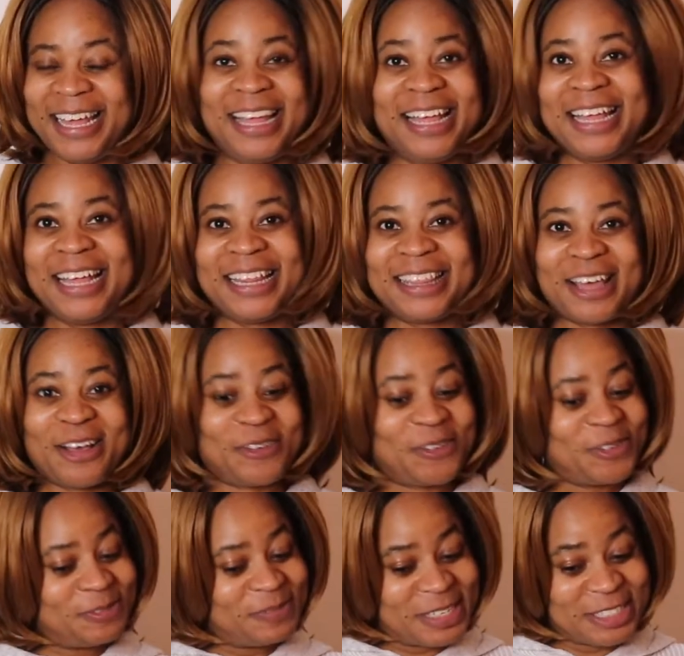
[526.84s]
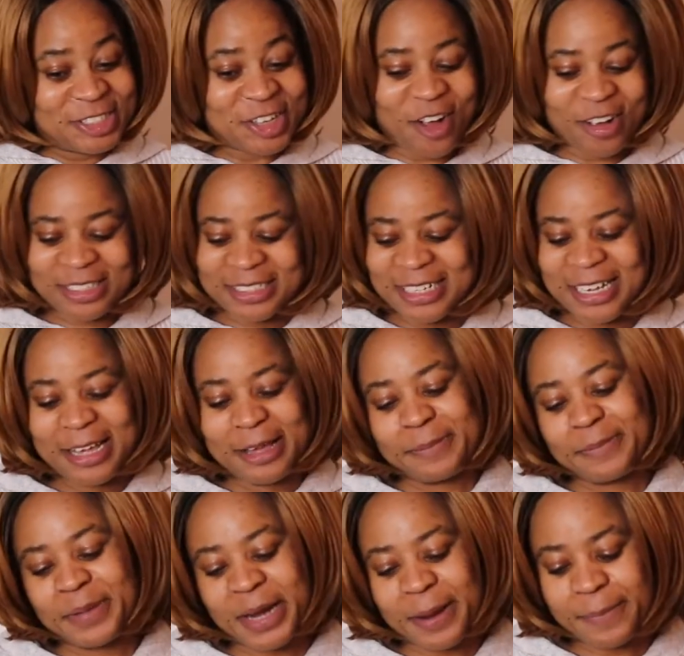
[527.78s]
they will be shocked.
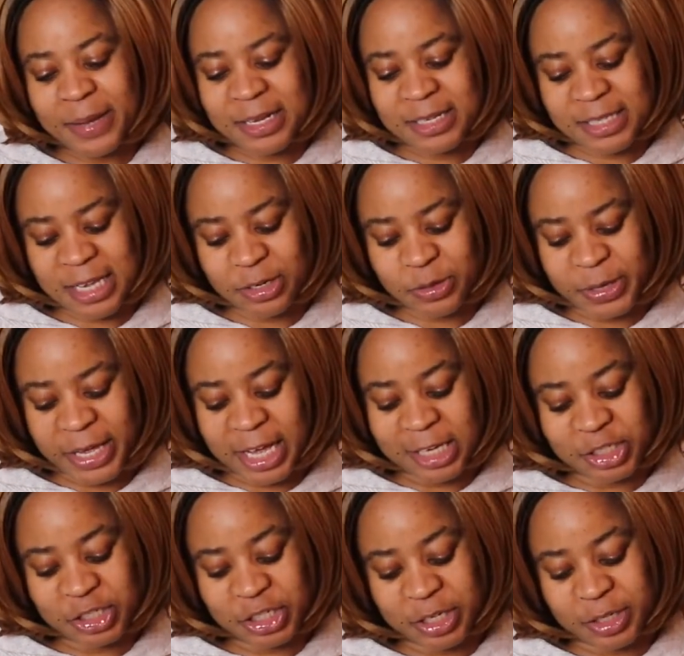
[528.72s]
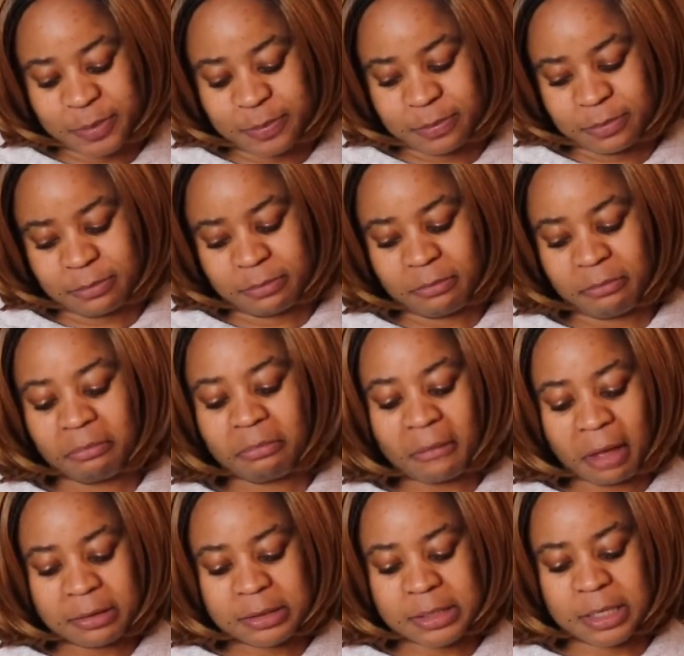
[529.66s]
But I mean, it's education.
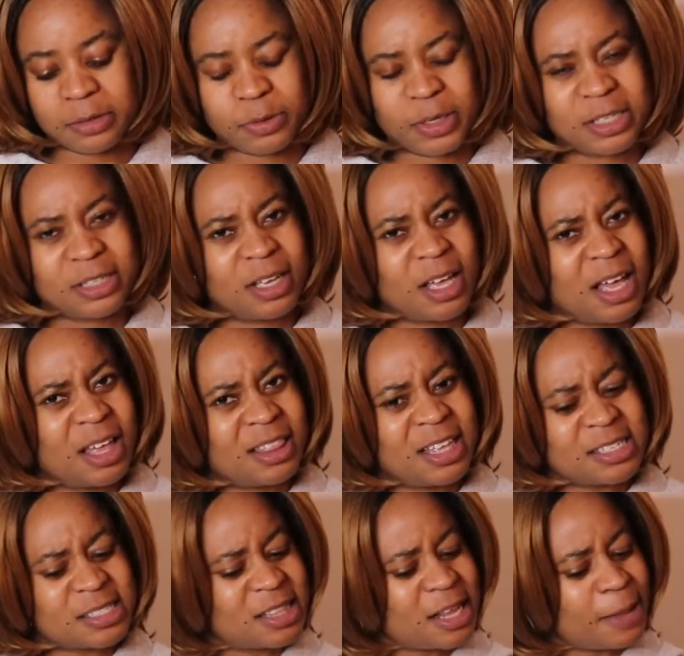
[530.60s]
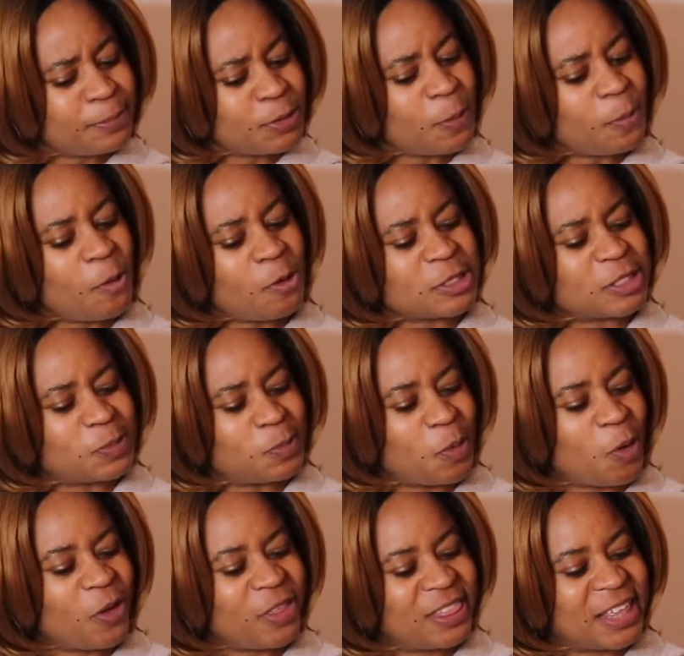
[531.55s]
It's education. This laptop costs
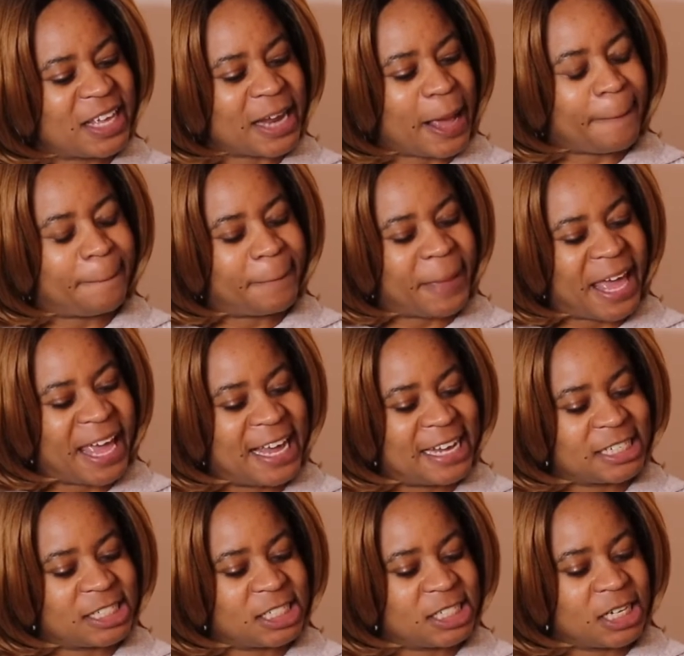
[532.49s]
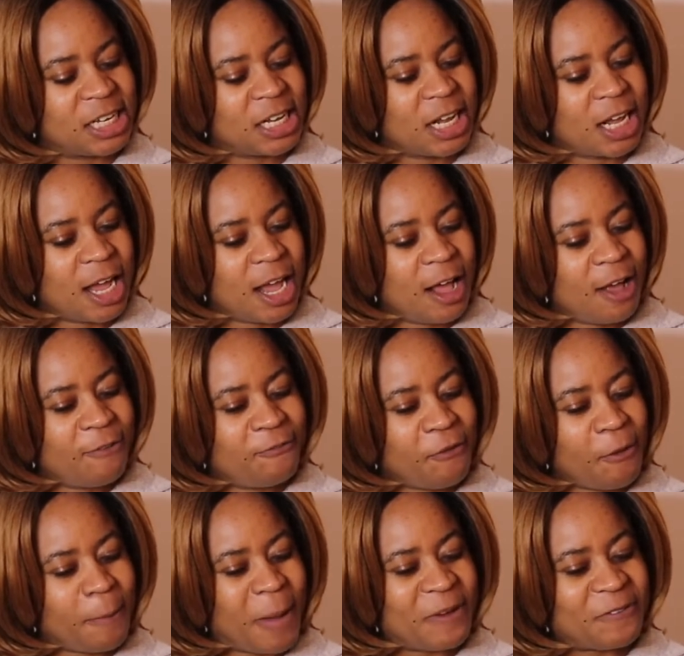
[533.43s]
more than I paid
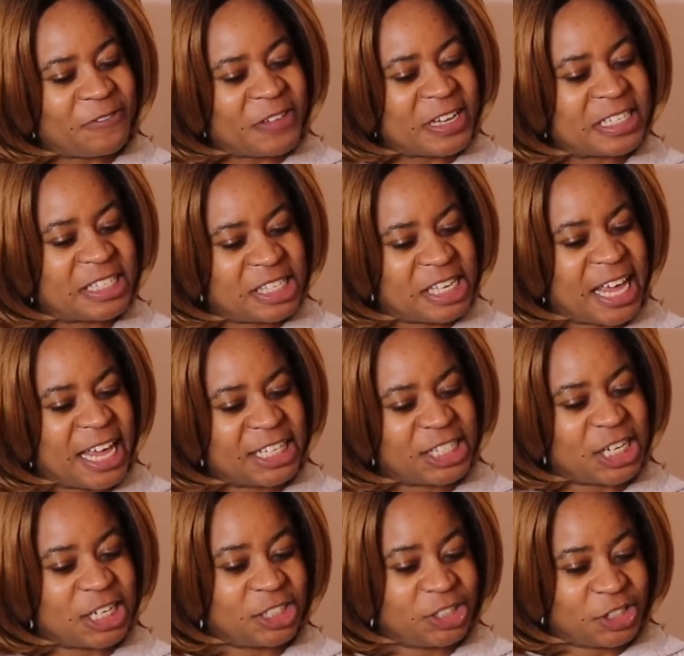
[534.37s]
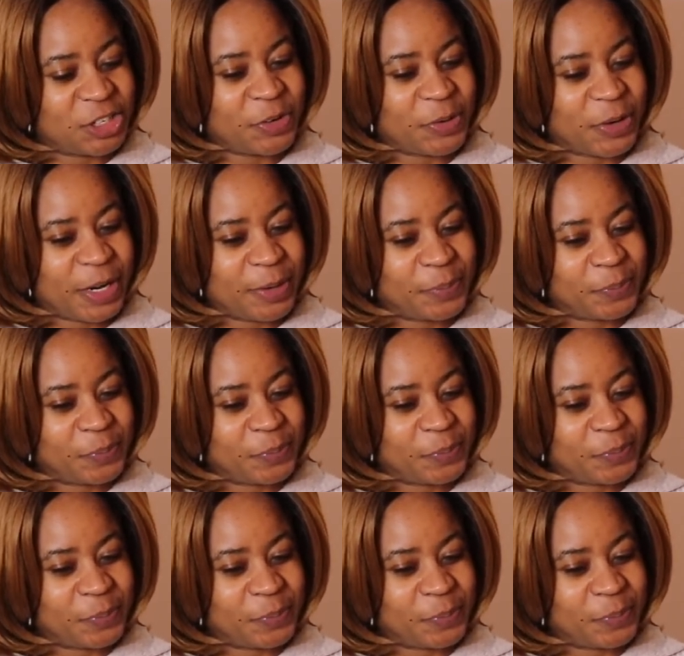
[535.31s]
for my first year tertiary.